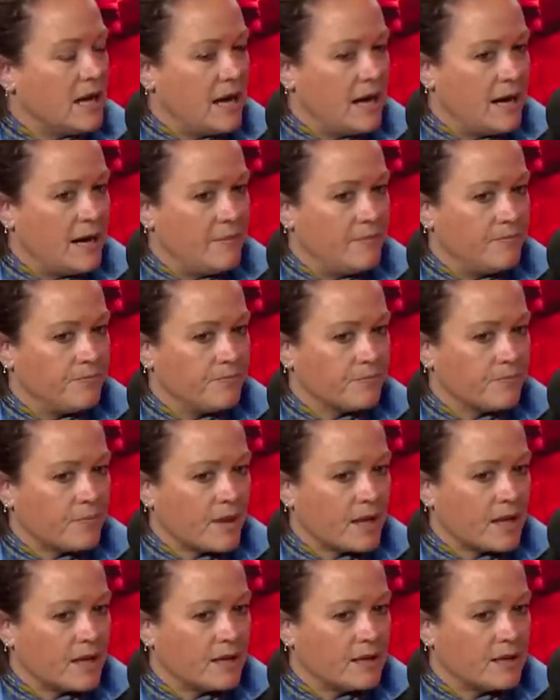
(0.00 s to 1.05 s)

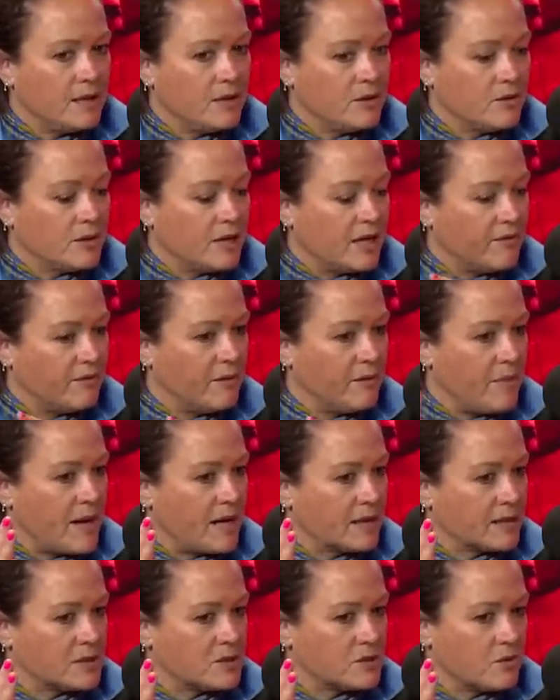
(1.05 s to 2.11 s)
You know, given a
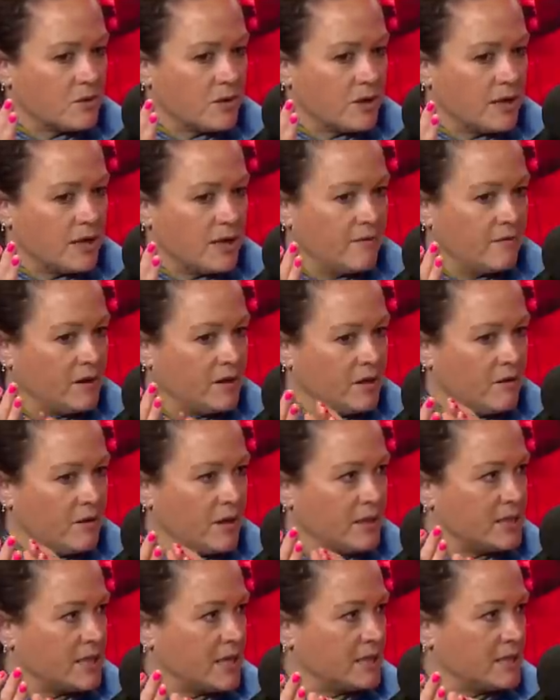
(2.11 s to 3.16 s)
backstory, given a new
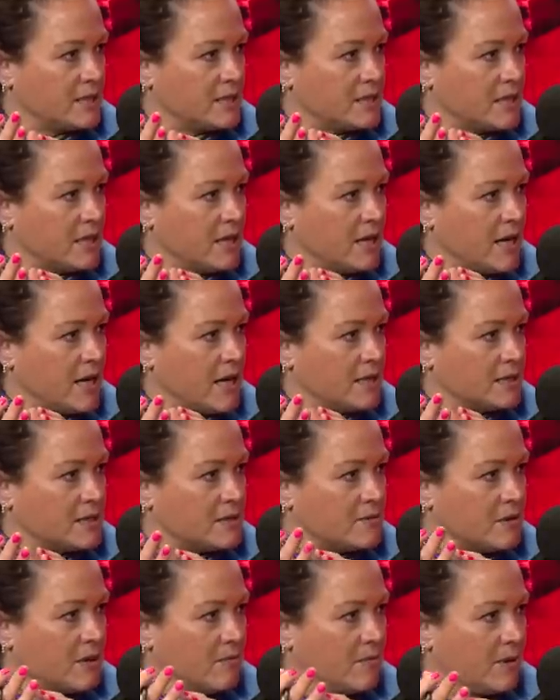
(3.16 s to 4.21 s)
identity, and
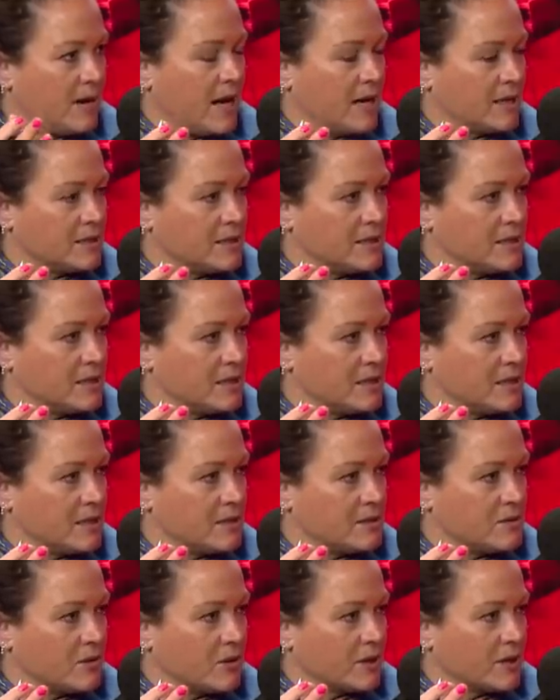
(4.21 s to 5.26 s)
implanted into
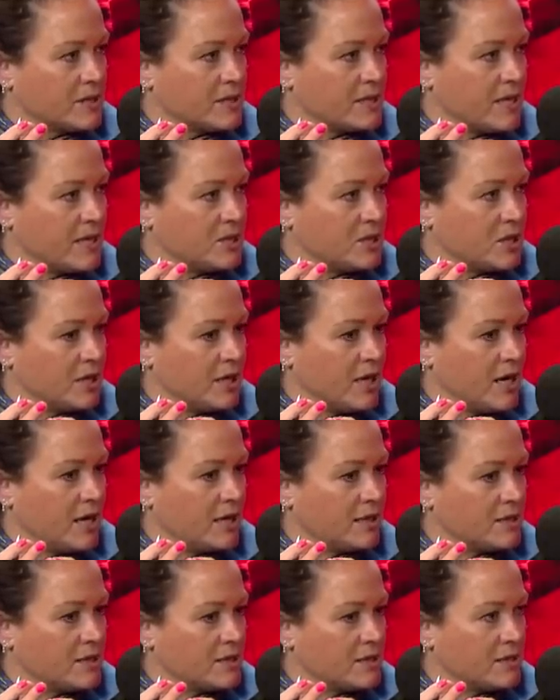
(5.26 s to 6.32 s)
this organization,
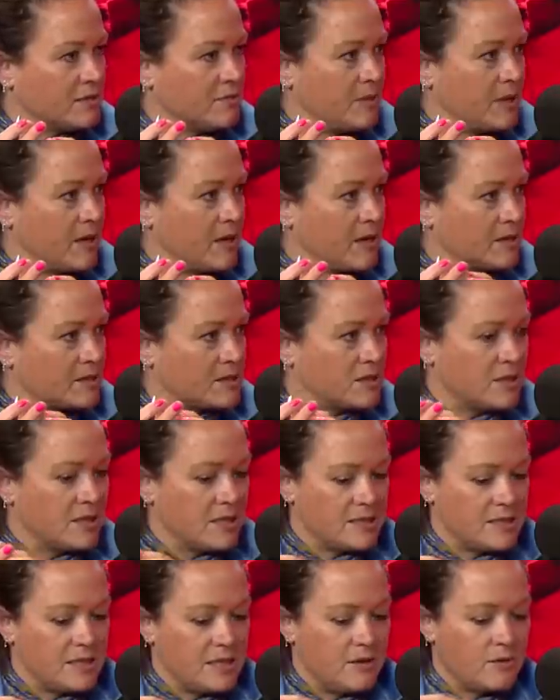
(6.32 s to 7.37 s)
and to be
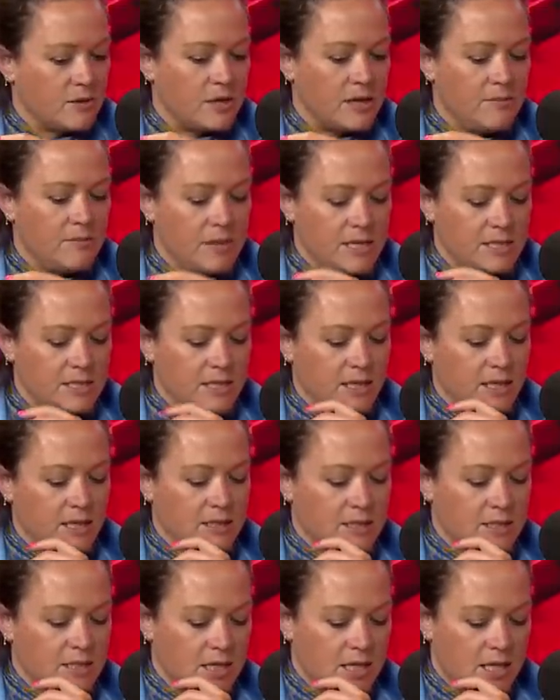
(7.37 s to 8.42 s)
constantly secretly meeting.
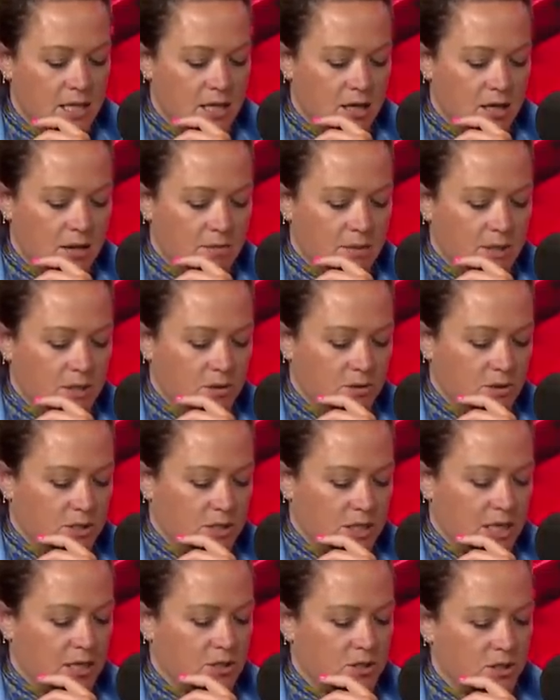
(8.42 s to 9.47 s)
And you're in
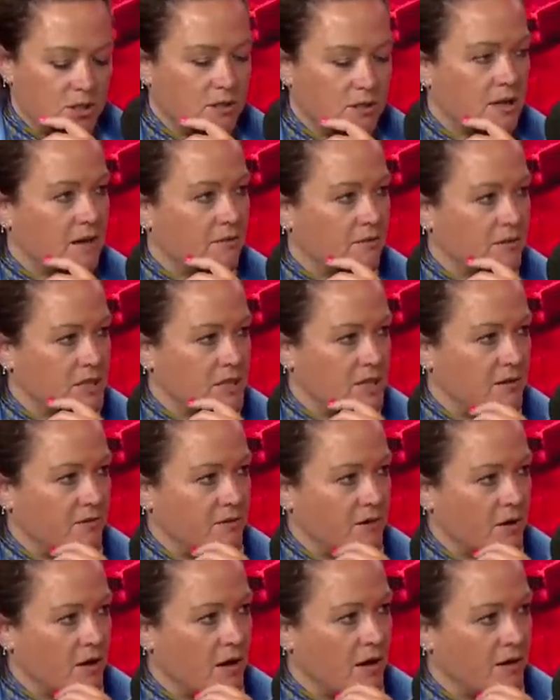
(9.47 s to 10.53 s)
danger every day of
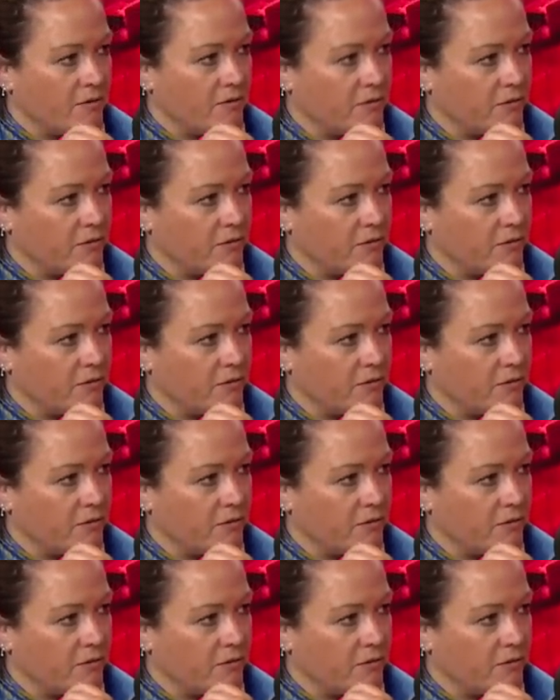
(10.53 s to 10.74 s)
your life.